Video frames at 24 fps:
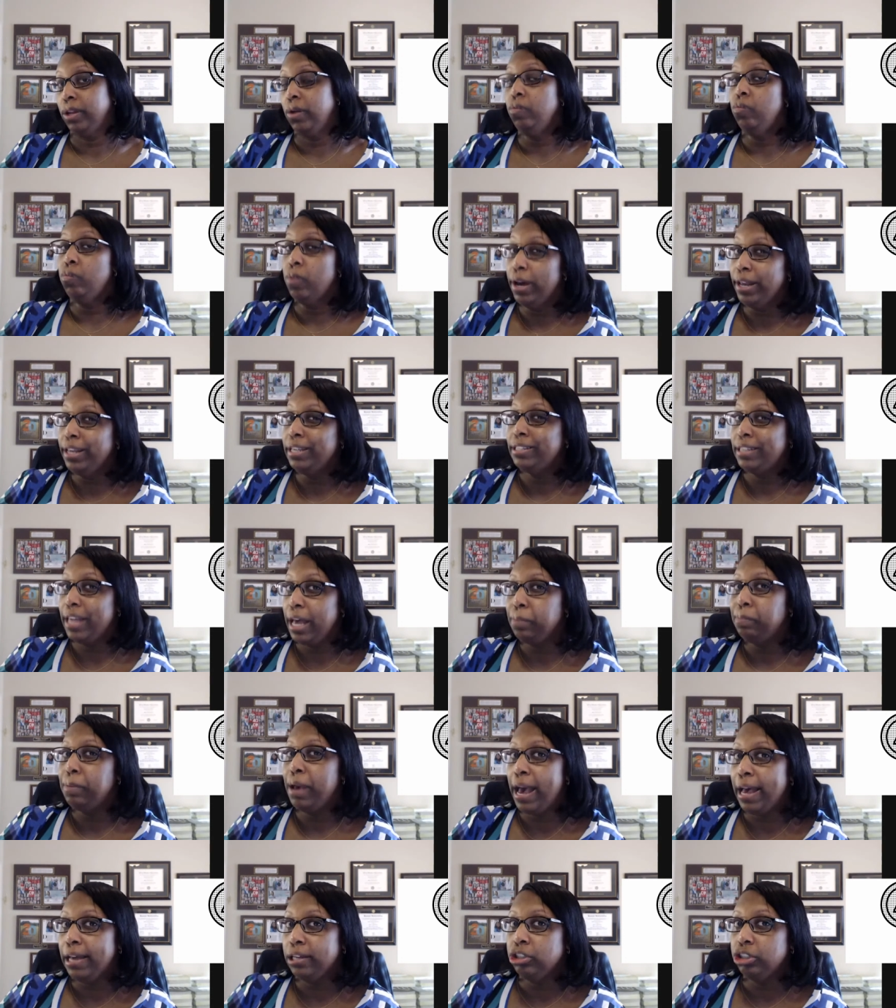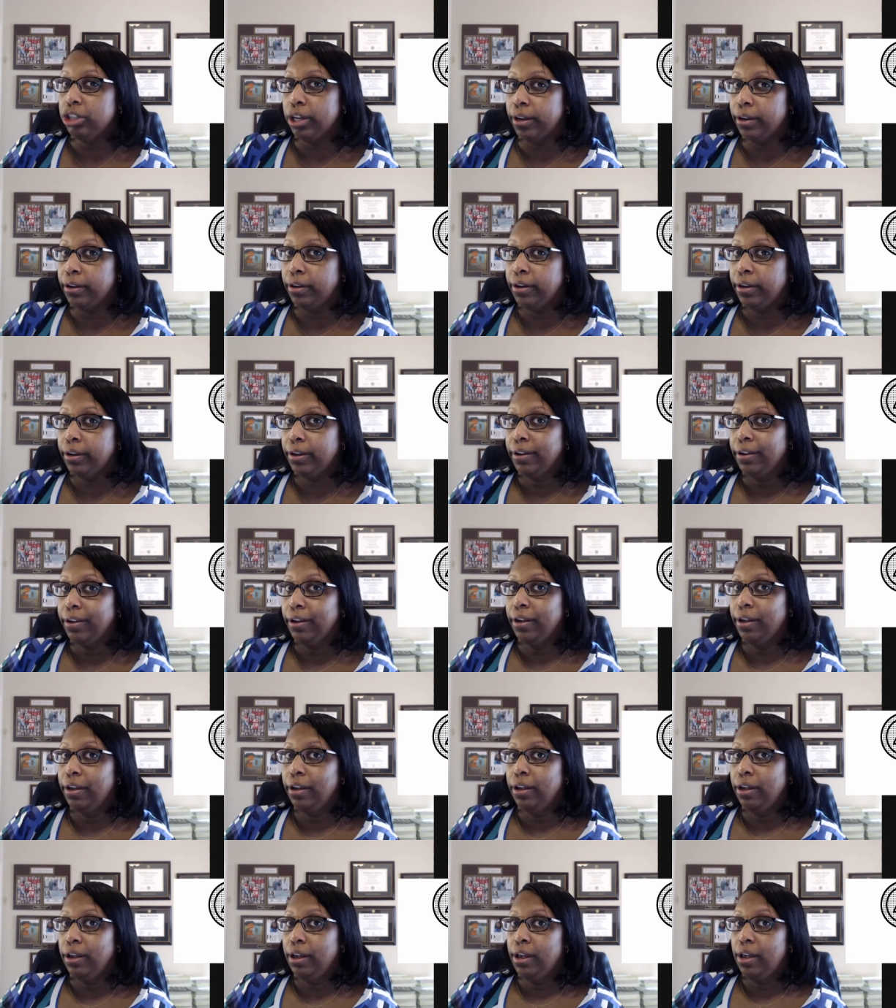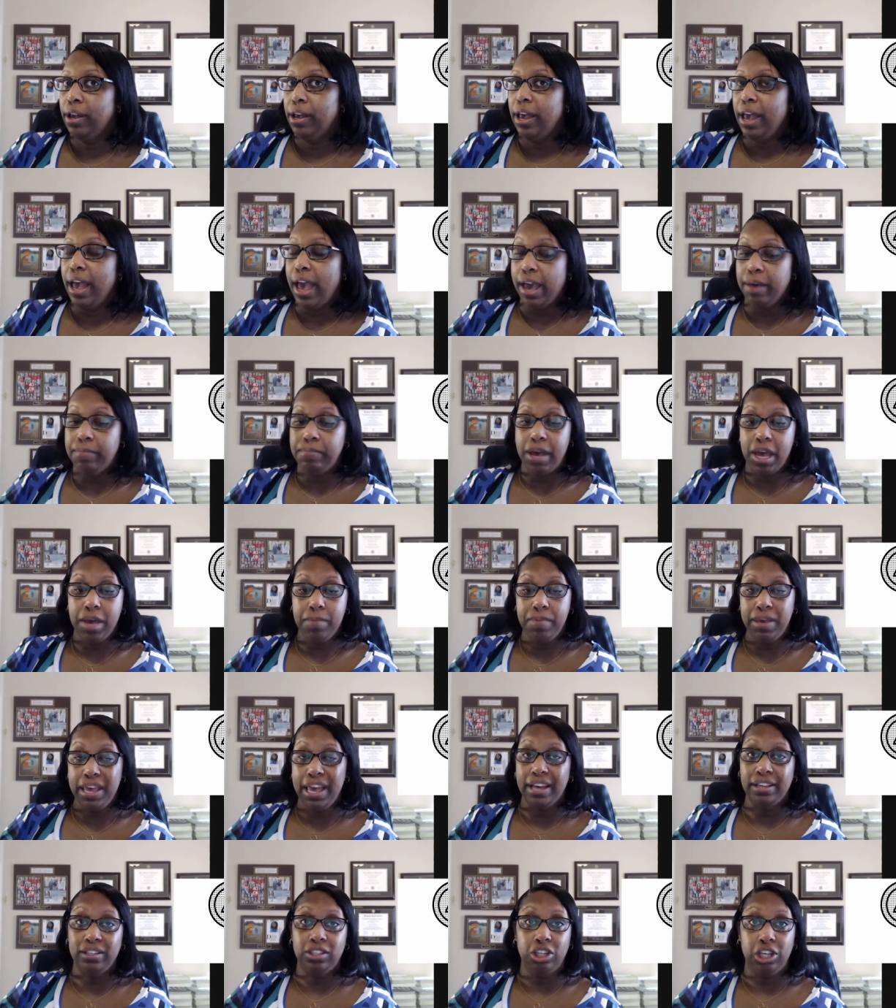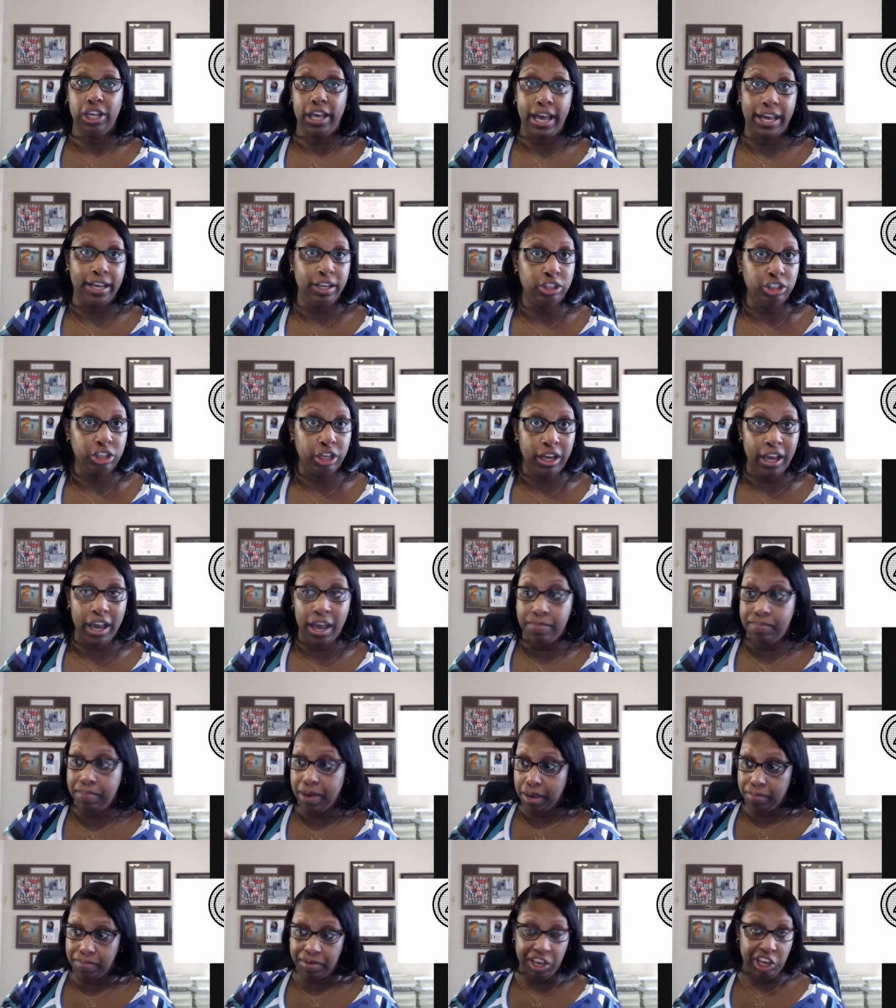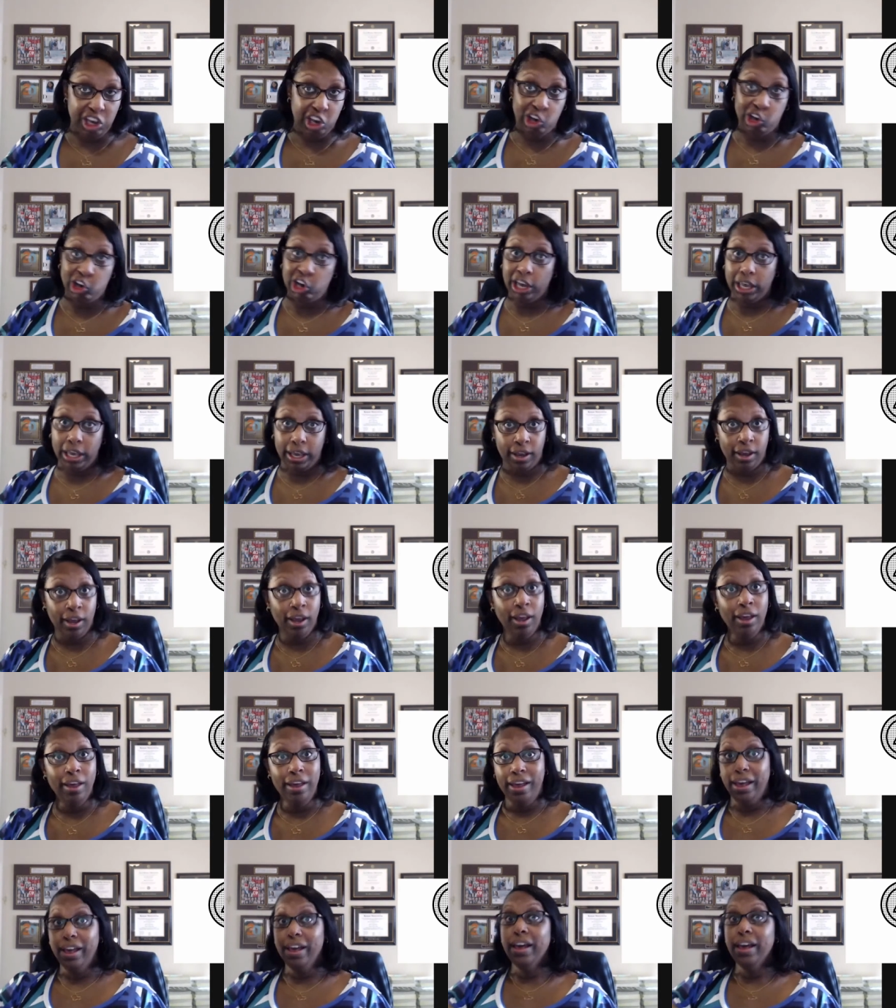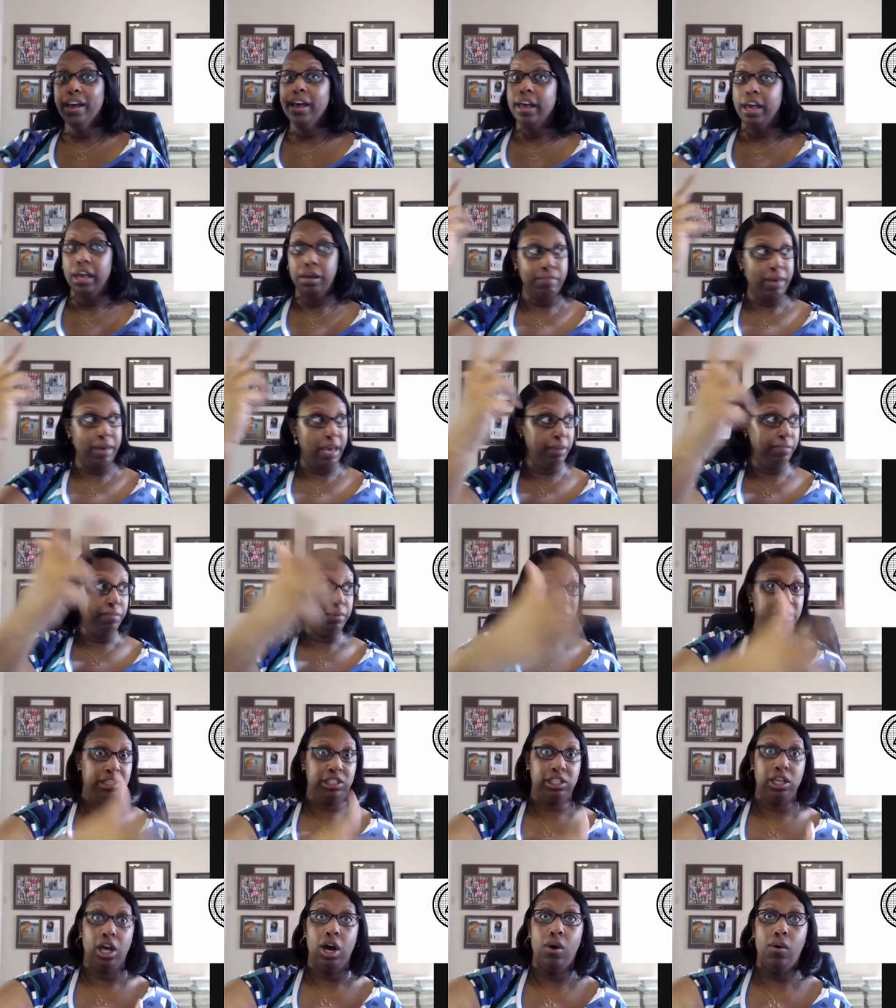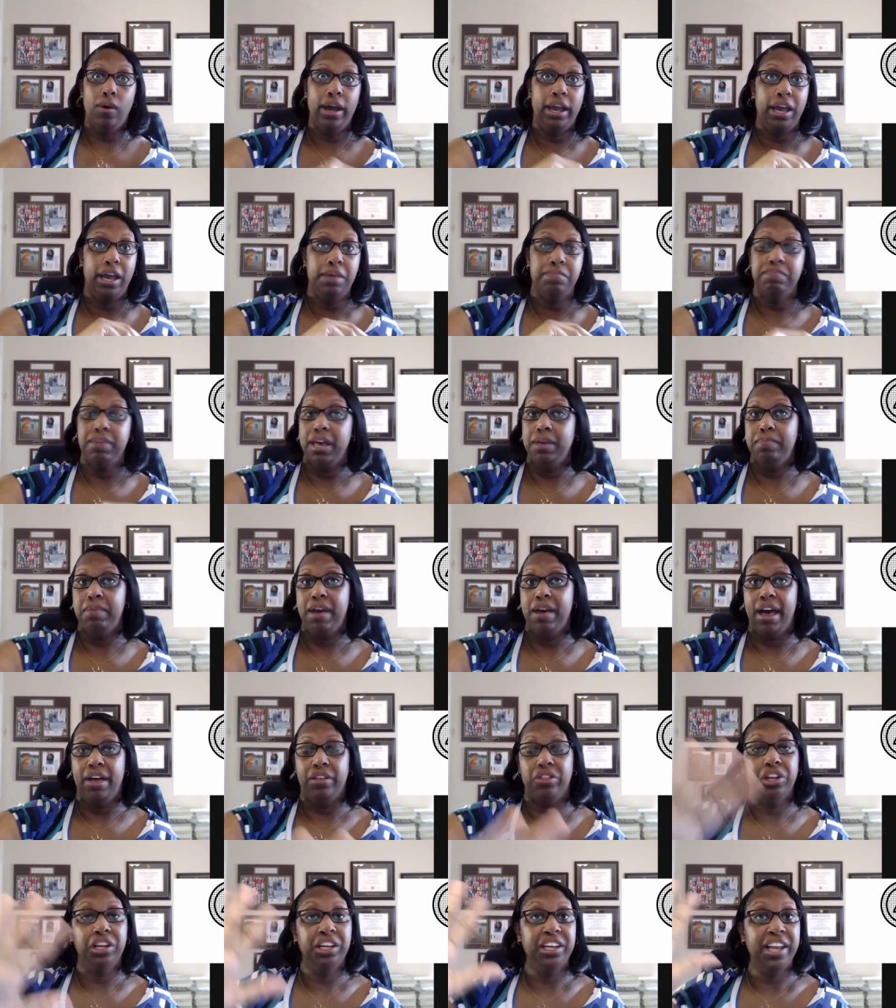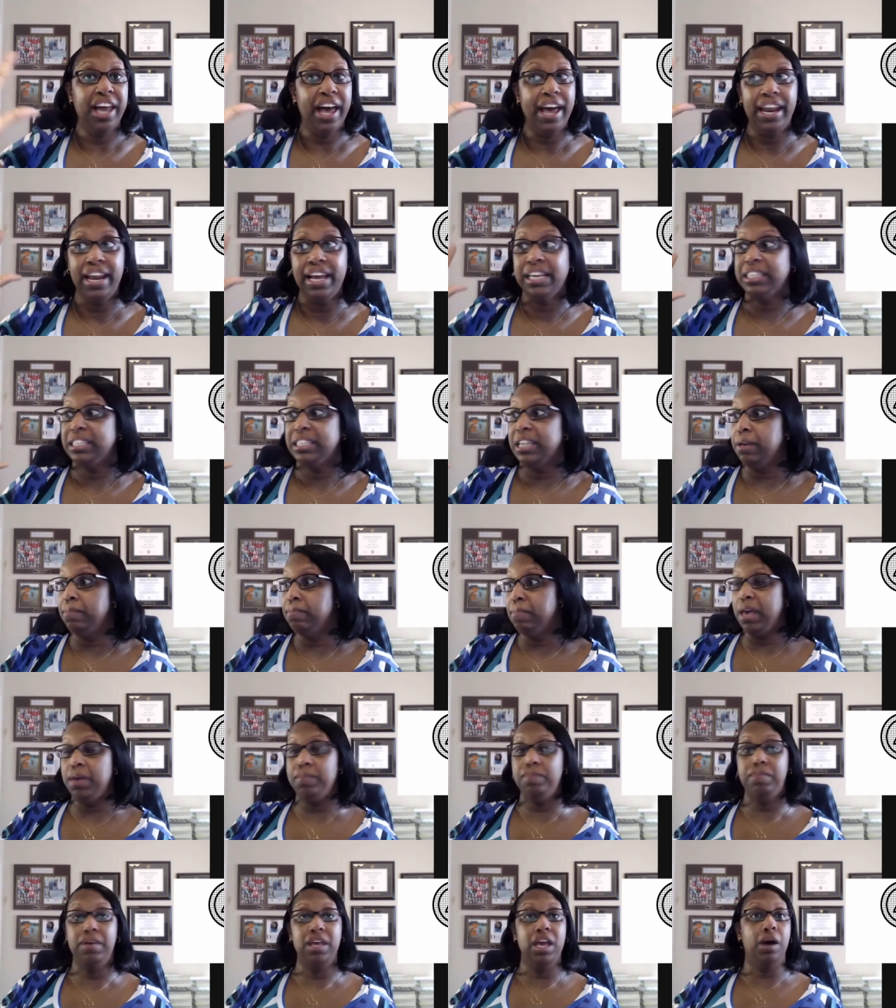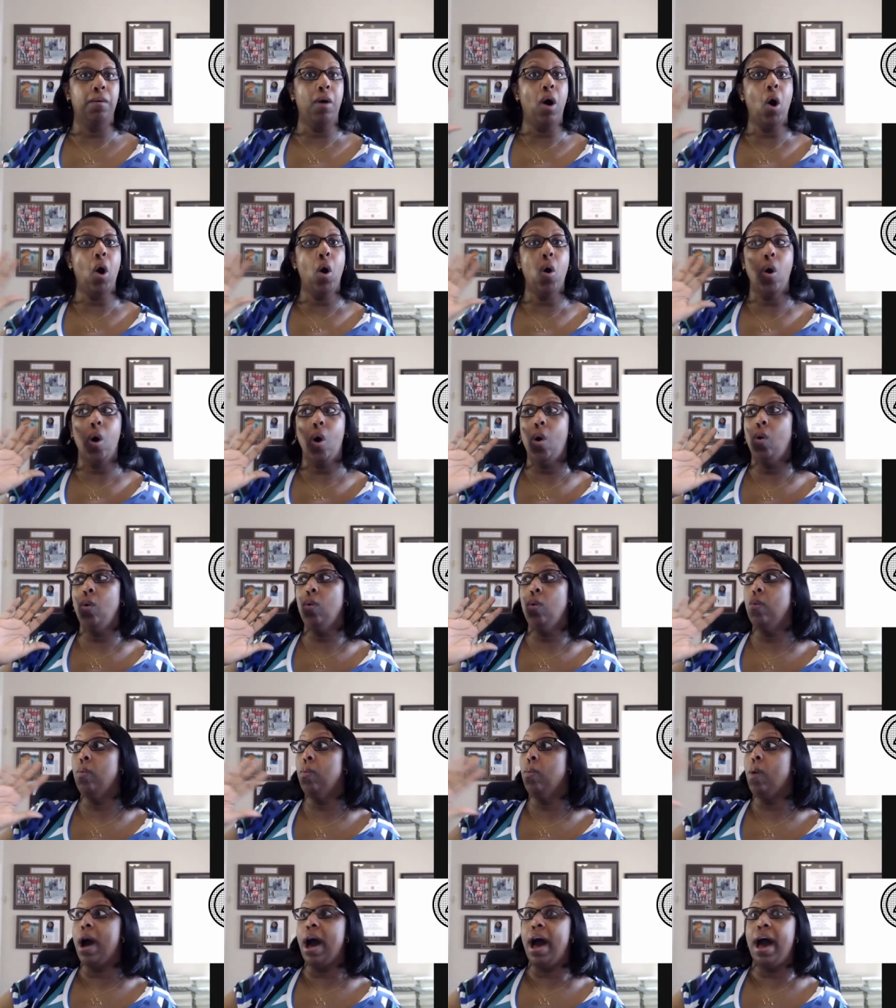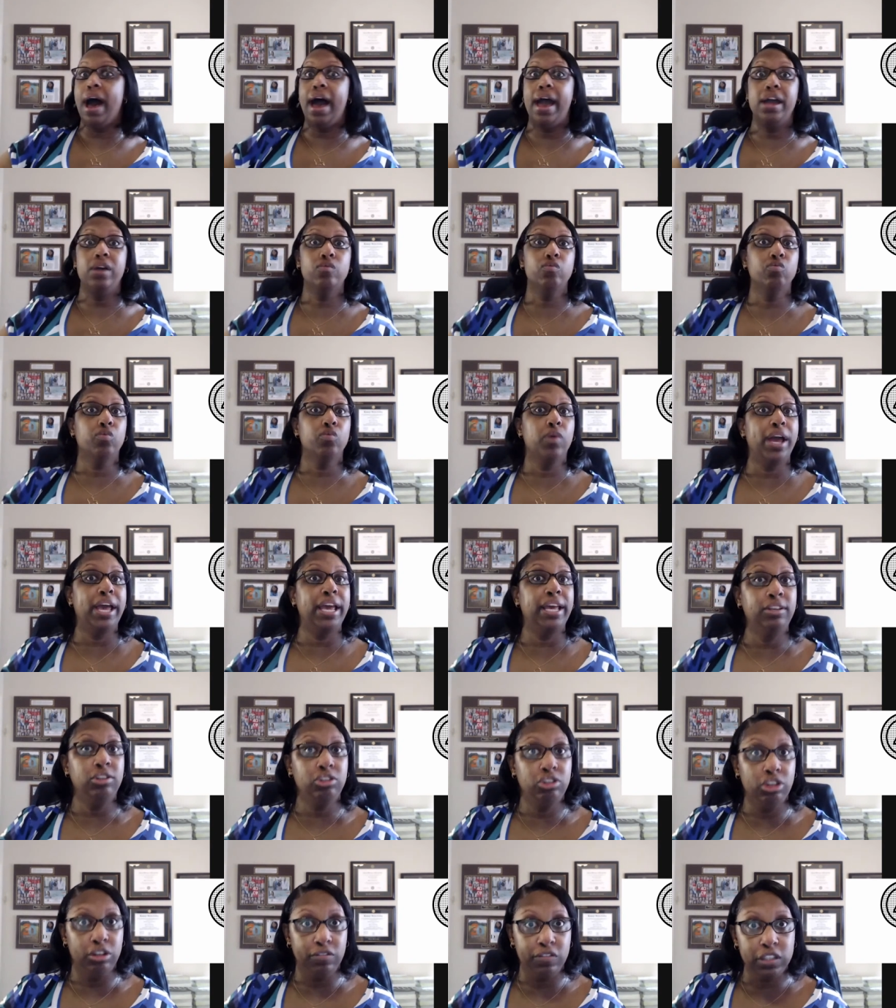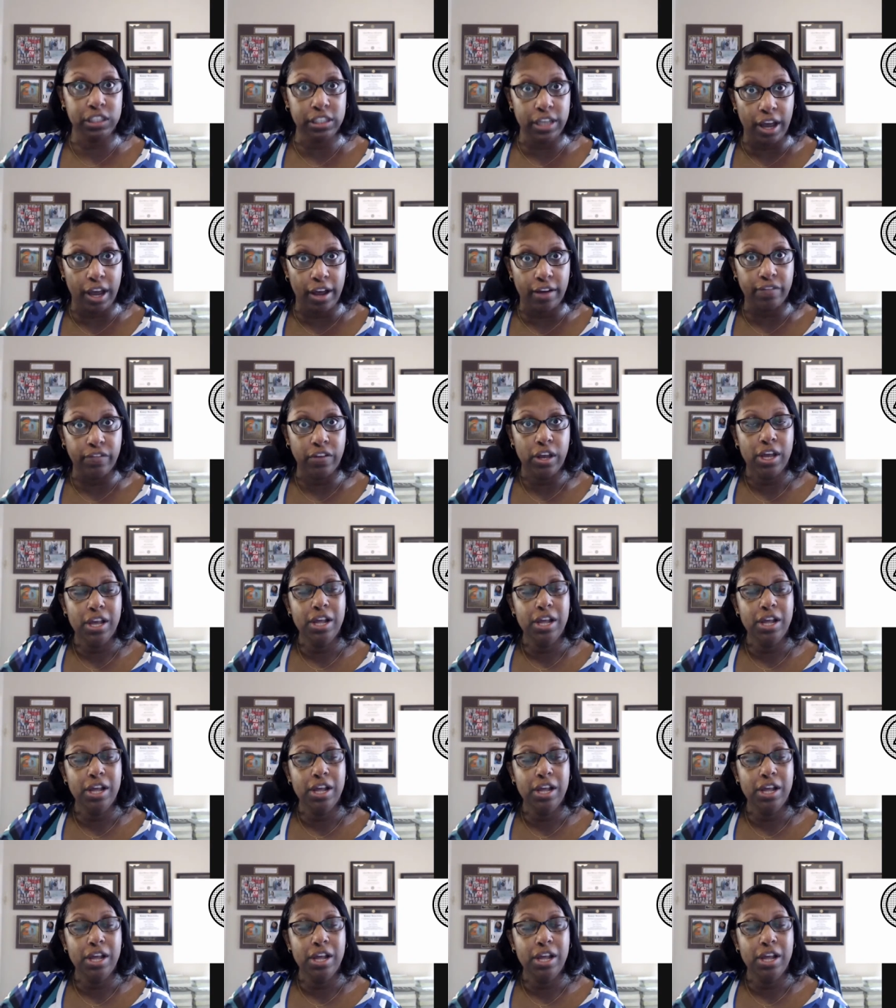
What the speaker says: What is that passion? It may be education, it may be cooking, it may be sewing, it may be athletics, it may be a whole wide range of stuff.